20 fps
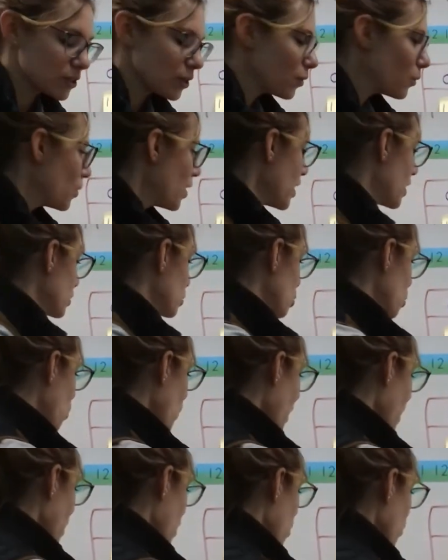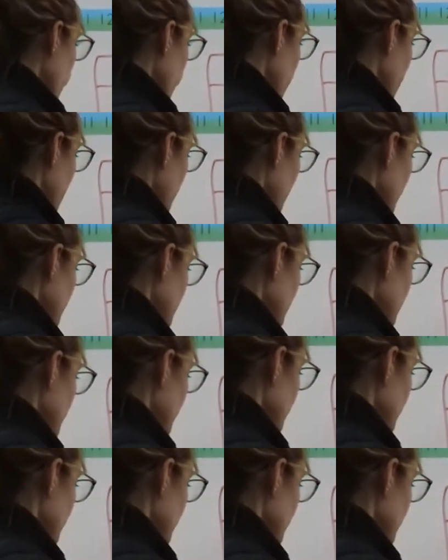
So 12 plus